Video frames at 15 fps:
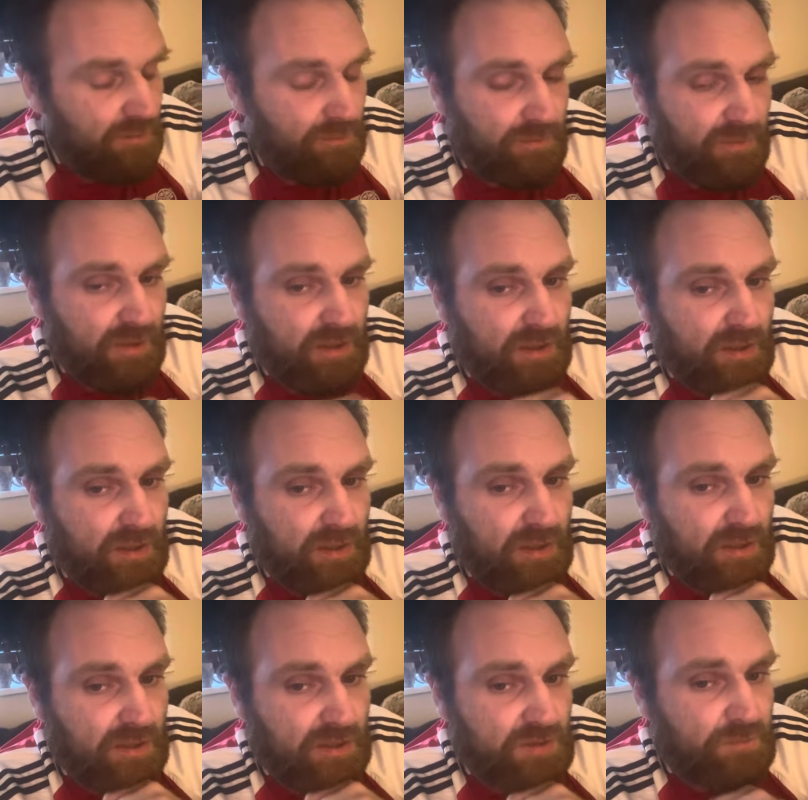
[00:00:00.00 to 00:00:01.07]

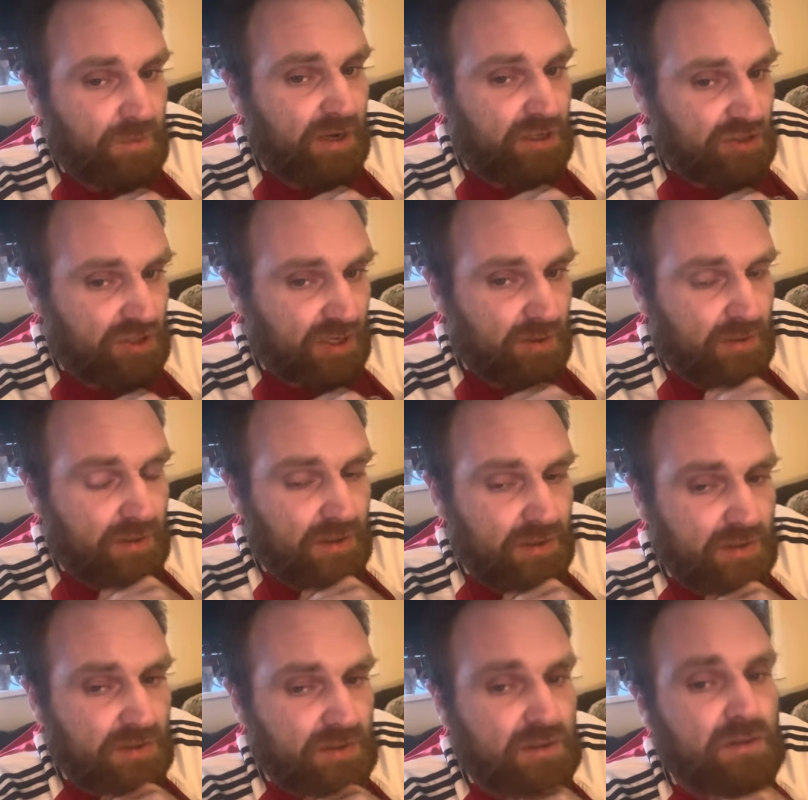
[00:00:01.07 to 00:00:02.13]
but Spanish
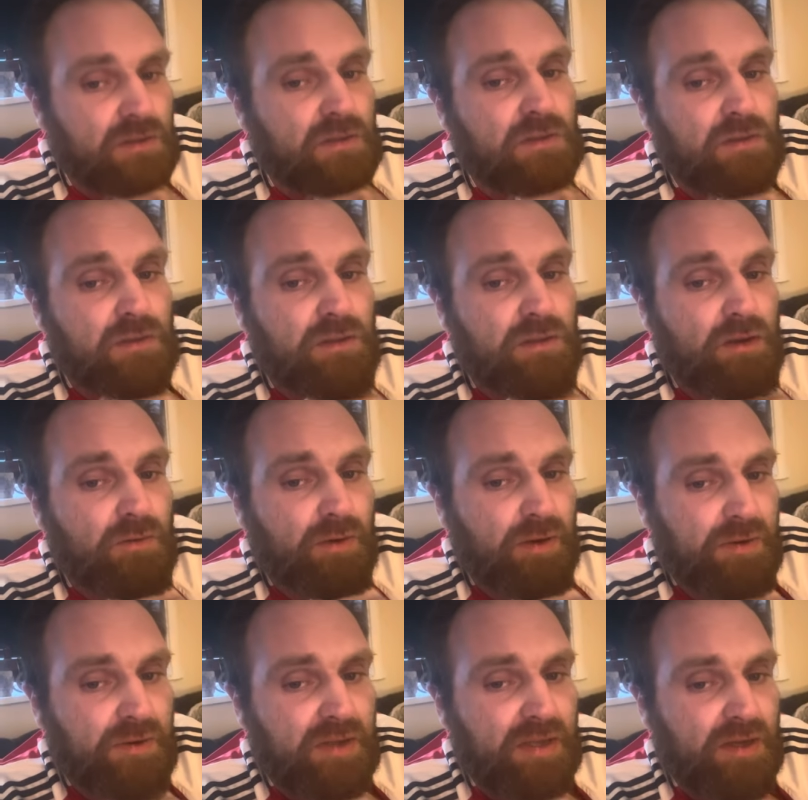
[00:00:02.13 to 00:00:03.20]
outlets,
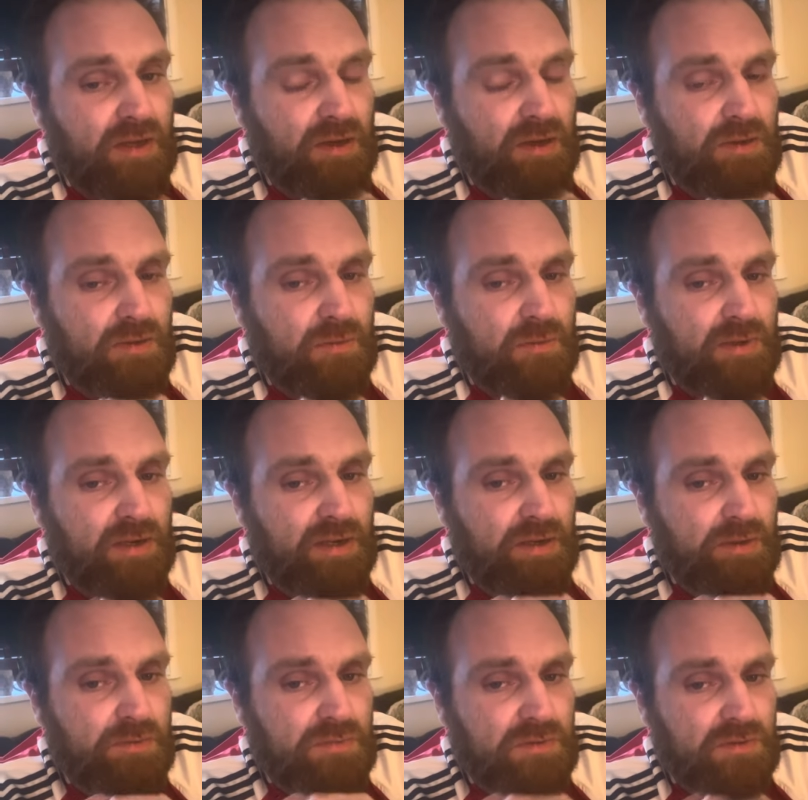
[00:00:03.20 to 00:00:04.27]
Nico
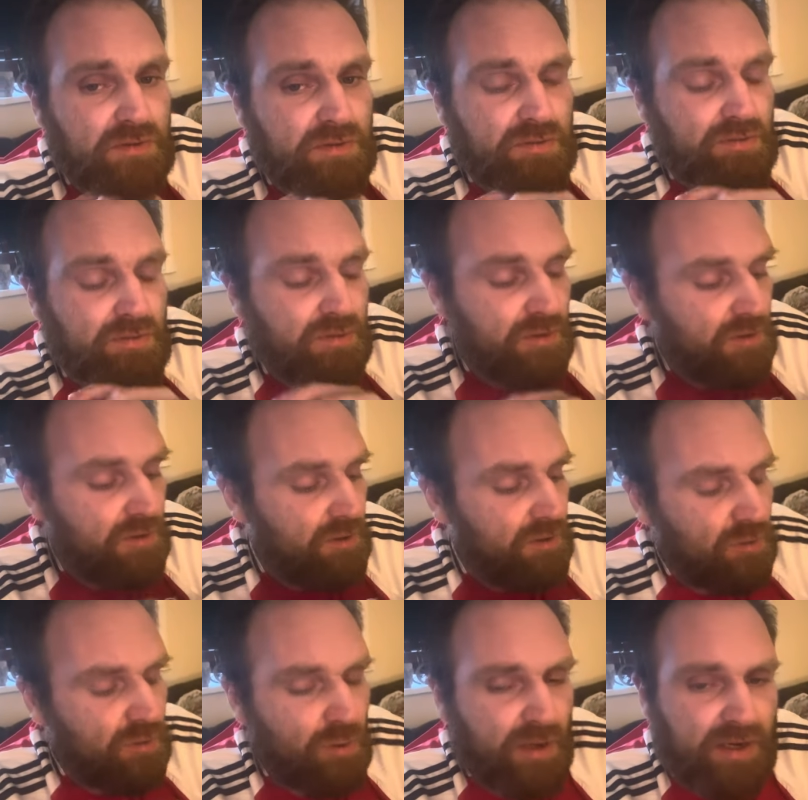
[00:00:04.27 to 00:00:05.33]
Williams,
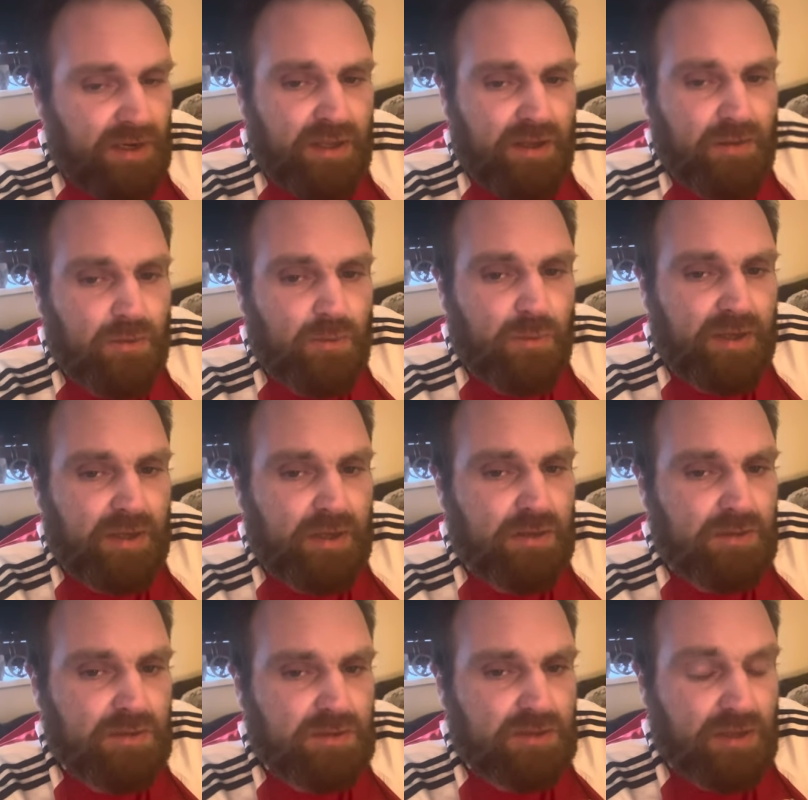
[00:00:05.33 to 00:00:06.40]
or any other
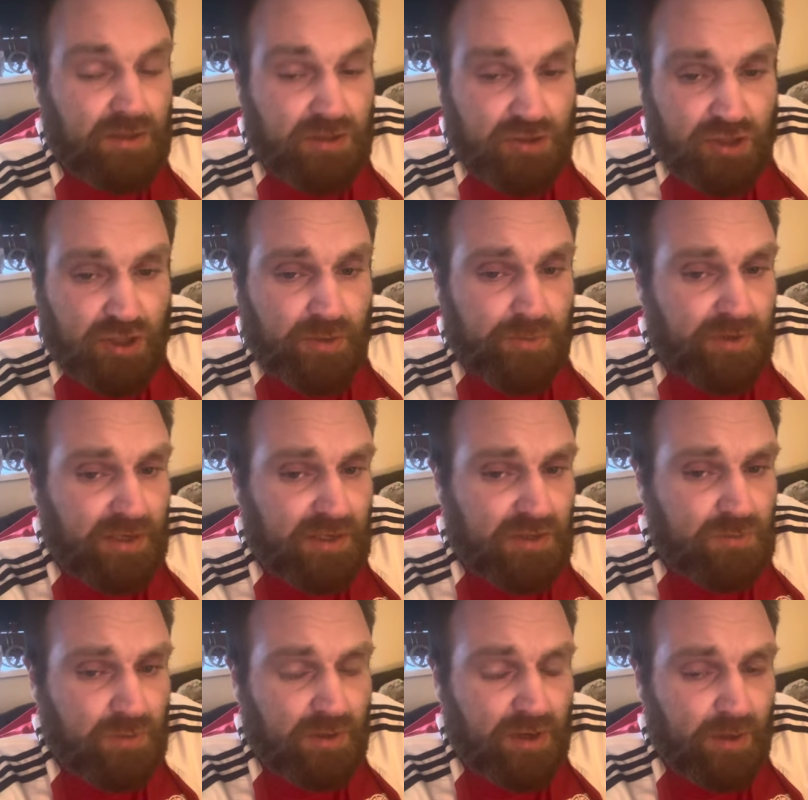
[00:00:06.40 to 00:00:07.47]
wingers. In Germany as
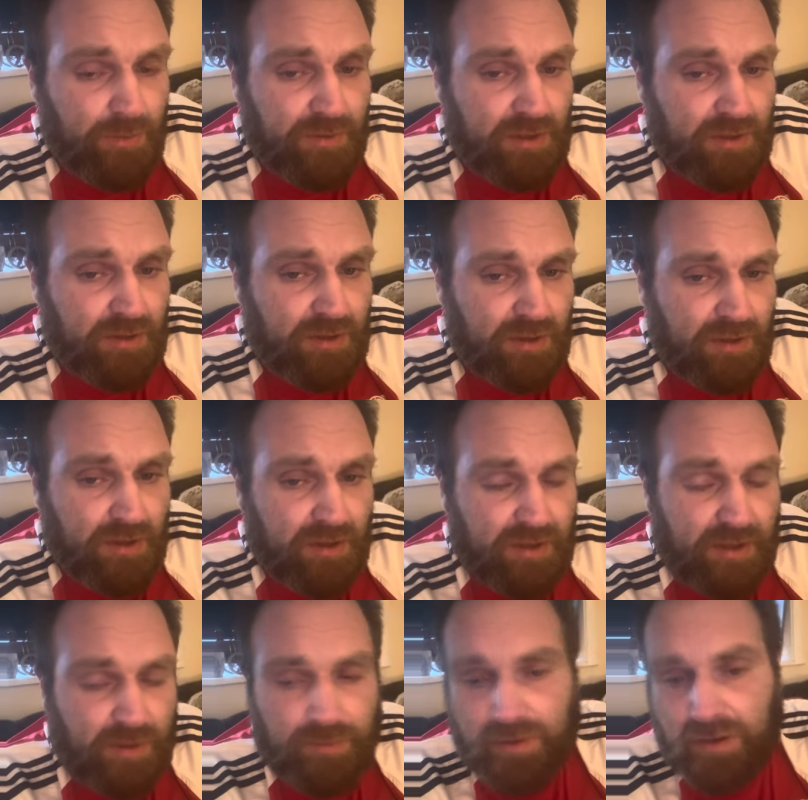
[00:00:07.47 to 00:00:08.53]
well, I'll be looking at uh,
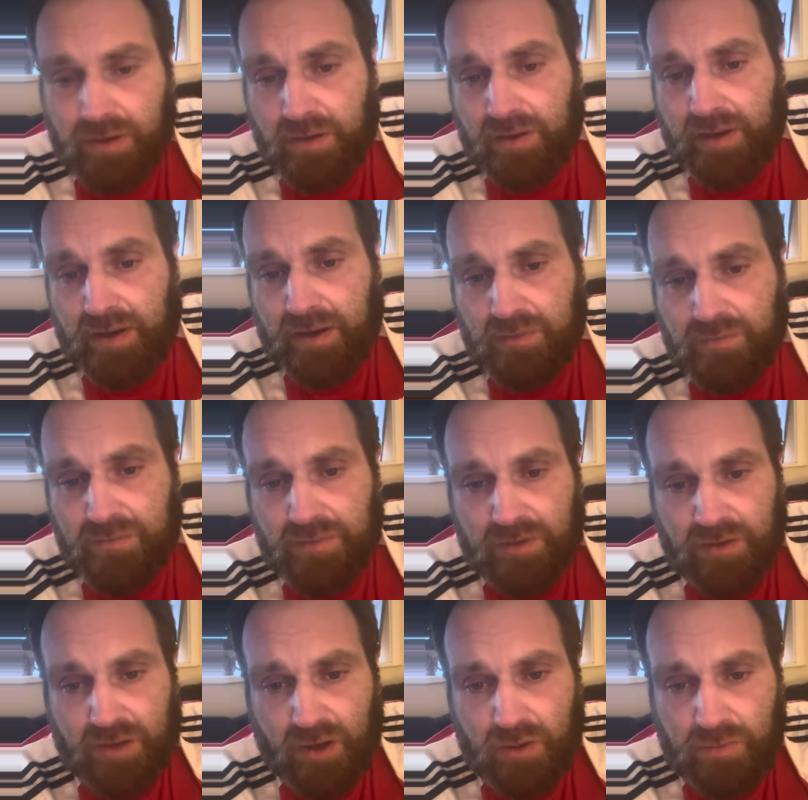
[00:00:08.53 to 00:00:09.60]
keeping an eye out for
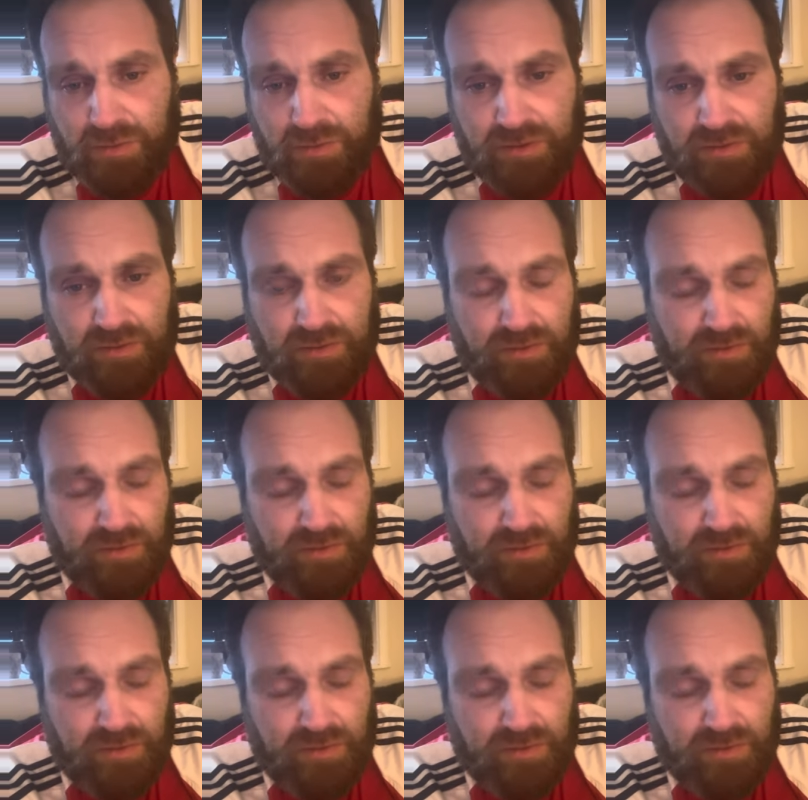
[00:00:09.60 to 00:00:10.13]
Coman.